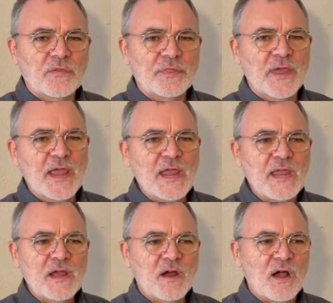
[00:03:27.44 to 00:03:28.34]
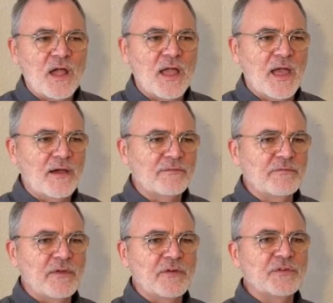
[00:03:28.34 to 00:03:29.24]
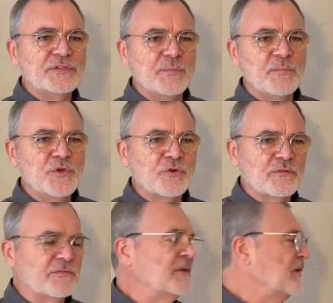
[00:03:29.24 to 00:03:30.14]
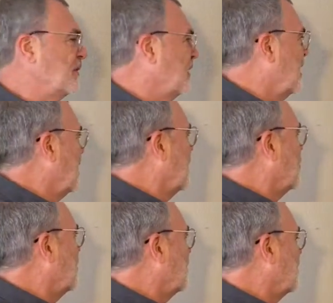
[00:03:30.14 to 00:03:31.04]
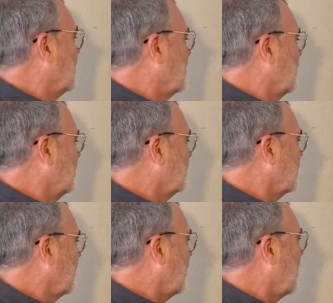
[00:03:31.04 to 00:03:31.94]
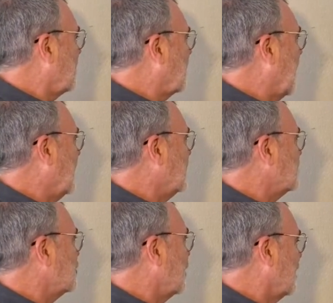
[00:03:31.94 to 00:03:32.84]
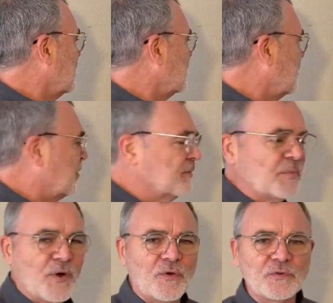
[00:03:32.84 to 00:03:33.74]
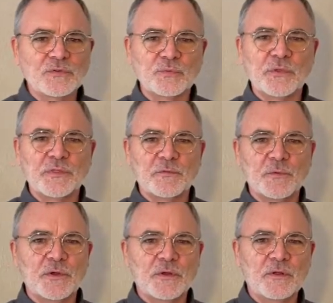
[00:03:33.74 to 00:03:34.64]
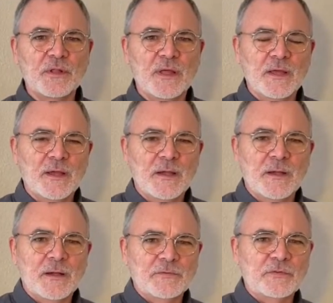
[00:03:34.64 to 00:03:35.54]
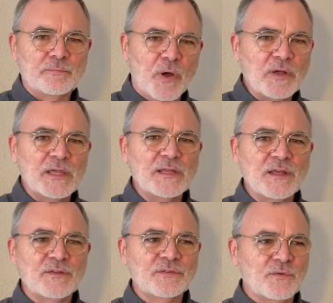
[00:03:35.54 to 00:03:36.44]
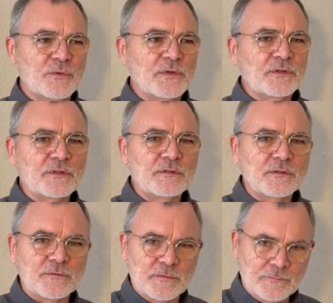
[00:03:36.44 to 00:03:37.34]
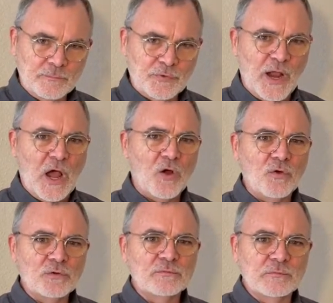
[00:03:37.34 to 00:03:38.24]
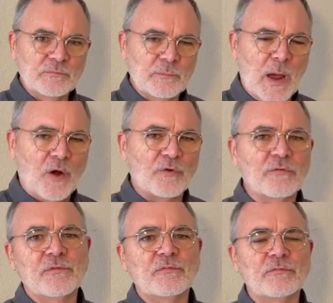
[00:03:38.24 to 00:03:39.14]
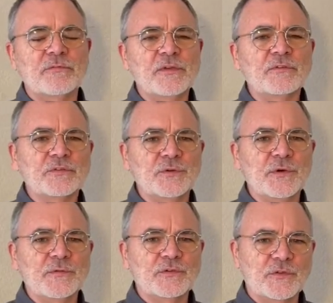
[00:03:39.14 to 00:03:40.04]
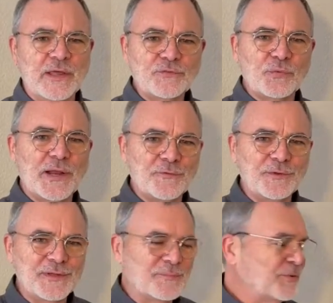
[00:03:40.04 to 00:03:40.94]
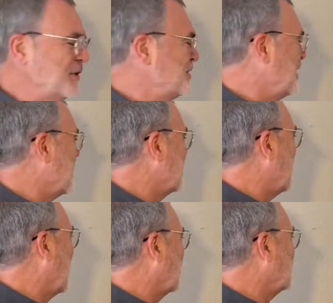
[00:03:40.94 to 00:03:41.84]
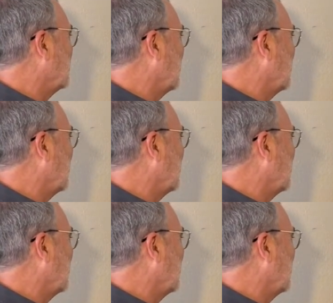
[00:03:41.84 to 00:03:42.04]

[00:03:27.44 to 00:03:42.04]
they have a very demure feel, where this girl kind of charged her pose with a real spunkiness, a real proud, powerful feel to it. So that's what I really appreciate about it.